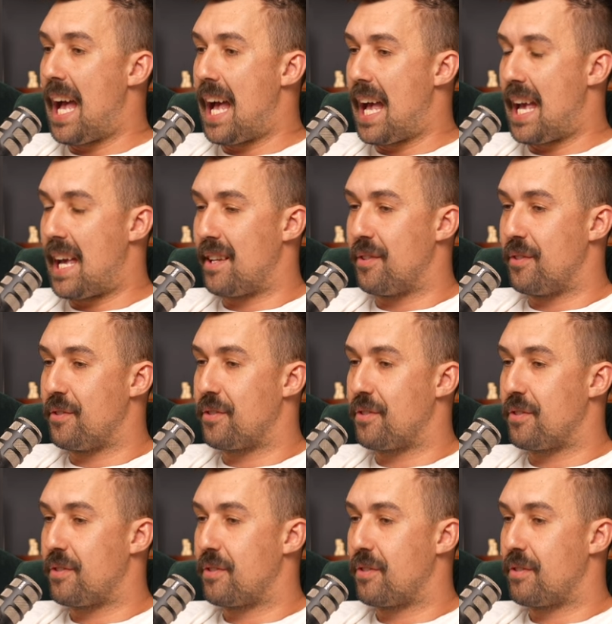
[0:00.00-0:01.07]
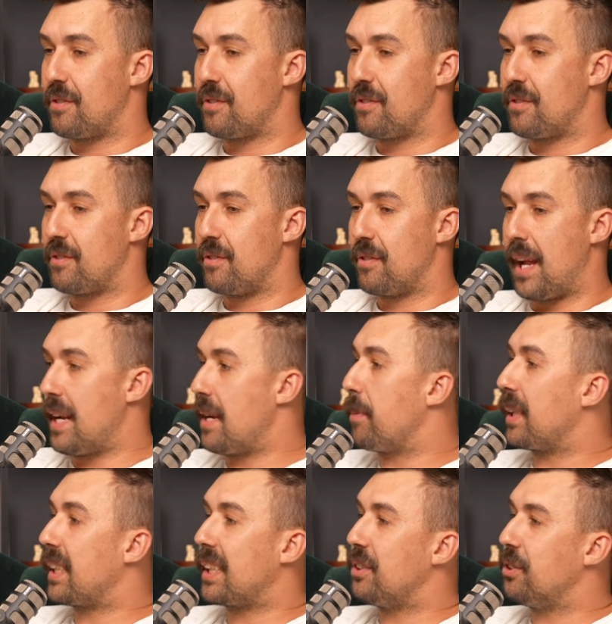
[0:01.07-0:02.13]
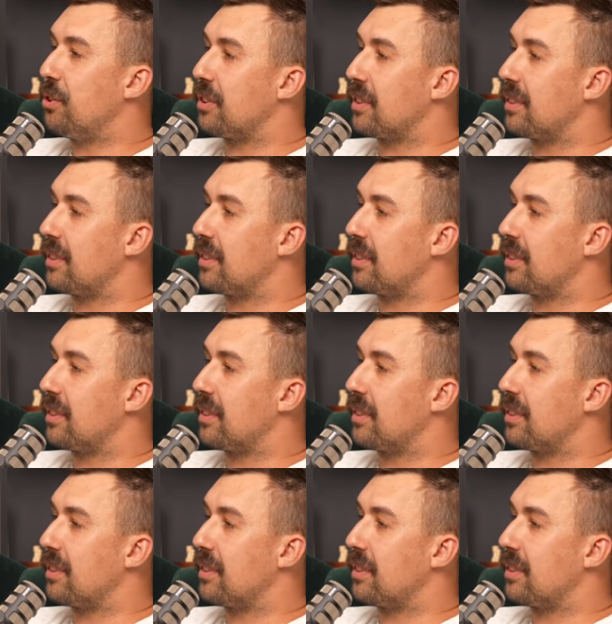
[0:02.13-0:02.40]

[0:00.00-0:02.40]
and anybody can use